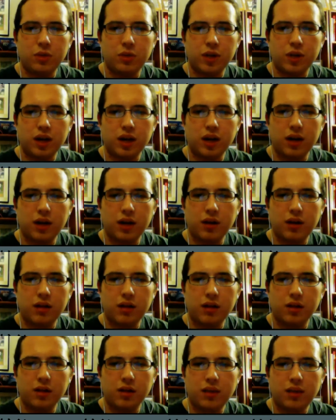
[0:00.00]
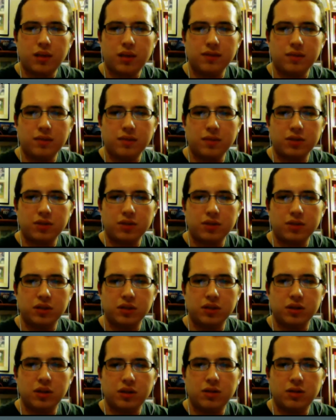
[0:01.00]
we got all the other comments. I'm not sure we
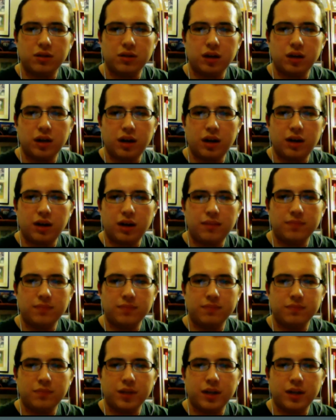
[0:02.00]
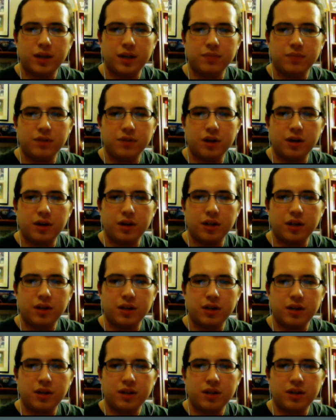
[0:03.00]
did though. But I'm sorry.